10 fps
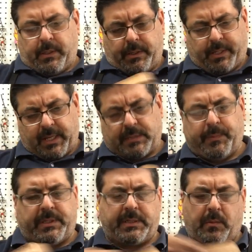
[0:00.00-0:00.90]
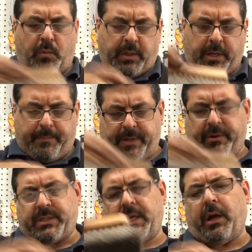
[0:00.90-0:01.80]
The customer doesn't want a
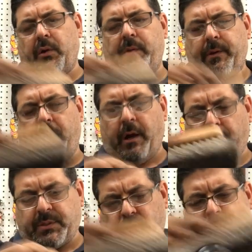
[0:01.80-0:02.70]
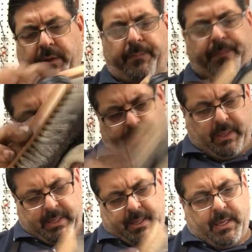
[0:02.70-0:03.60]
mirror toe. I was trying to
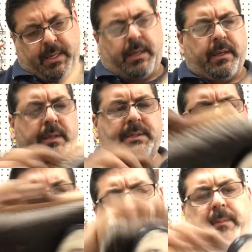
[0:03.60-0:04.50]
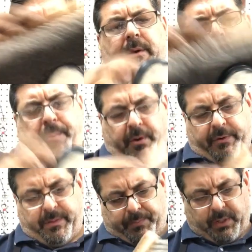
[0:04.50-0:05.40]
sell him a mirror
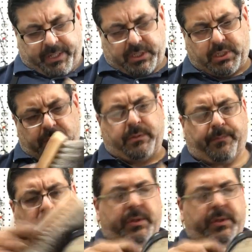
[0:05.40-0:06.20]
polish on